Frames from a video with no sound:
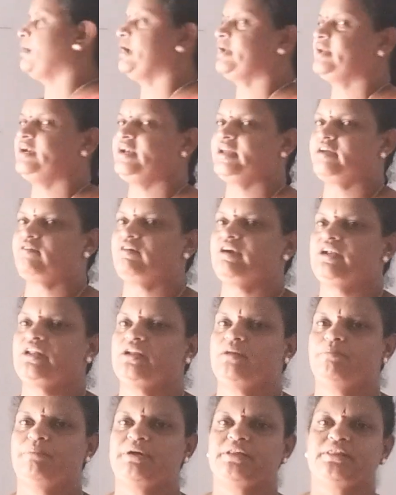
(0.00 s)
magnetic
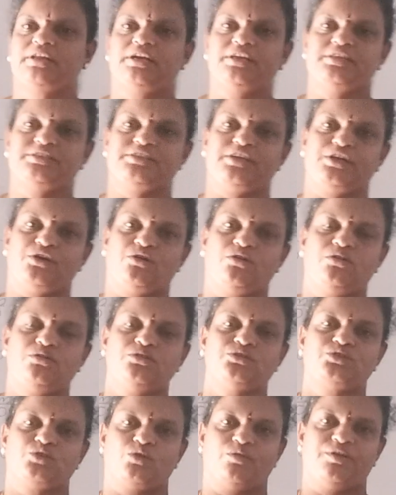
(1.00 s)
quantum number, that is 0.
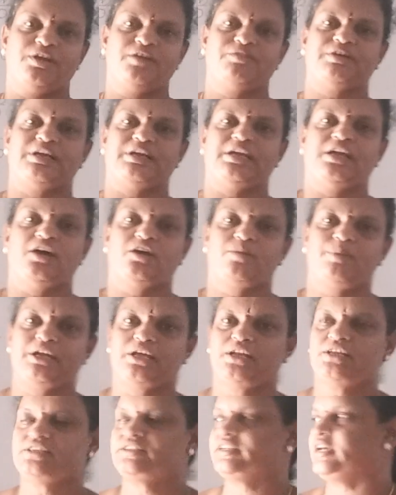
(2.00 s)
So only one
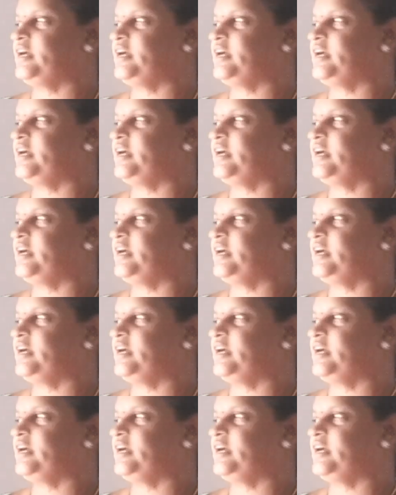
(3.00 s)
orbital is